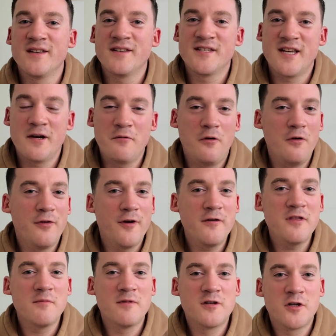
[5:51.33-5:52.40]
So
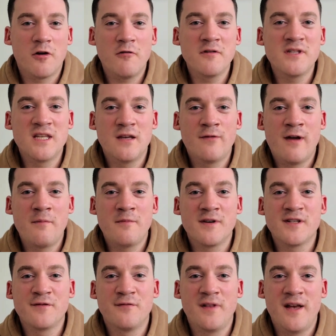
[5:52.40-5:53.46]
although the majority of
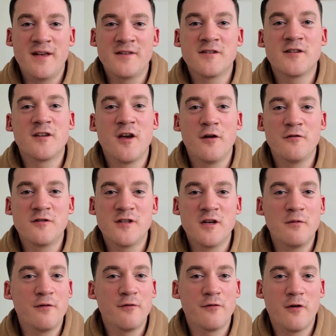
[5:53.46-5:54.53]
Emirates flights go
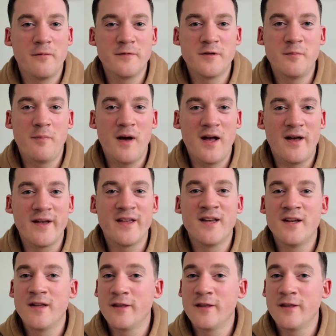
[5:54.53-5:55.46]
to and from Dubai,